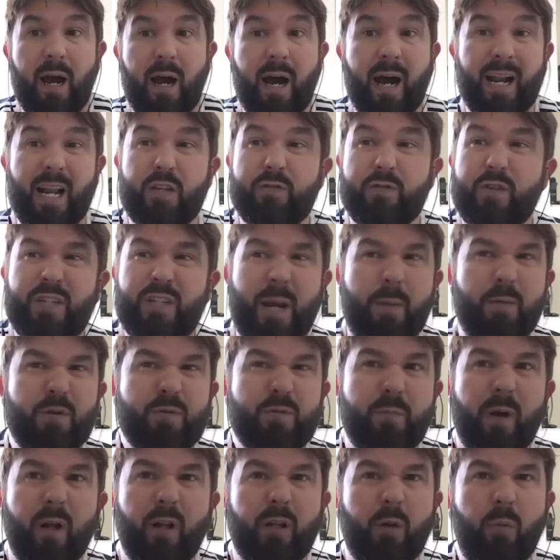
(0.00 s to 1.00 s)
And as for
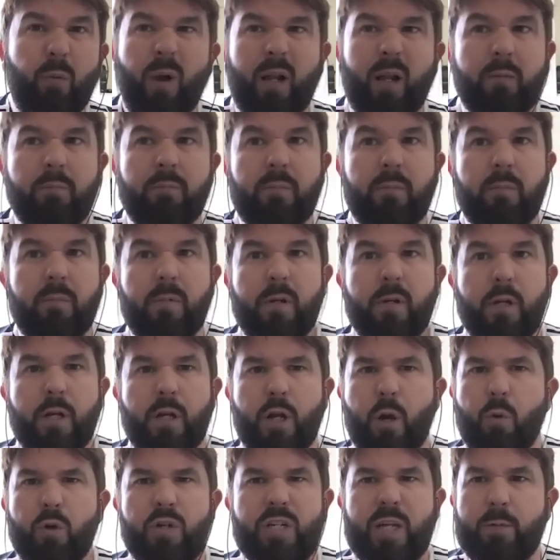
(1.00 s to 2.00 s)
James Milner, well, you
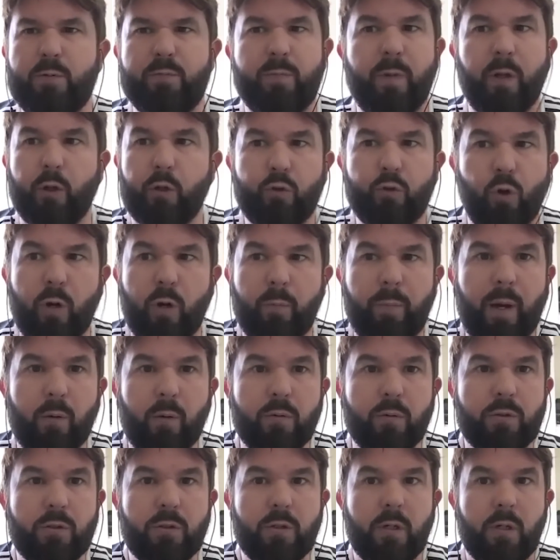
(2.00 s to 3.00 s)
know what James Milner's all
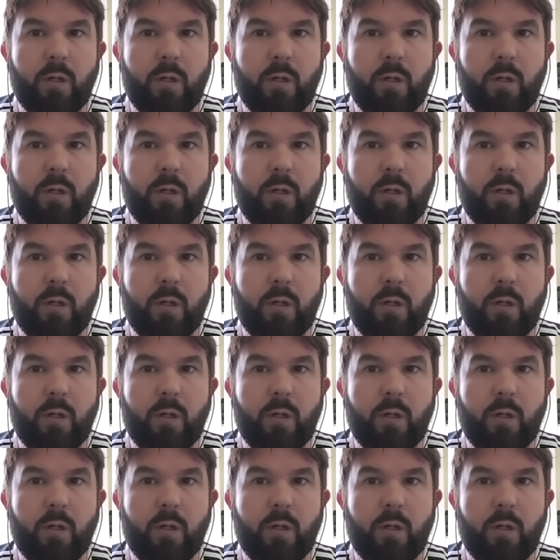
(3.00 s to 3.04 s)
about.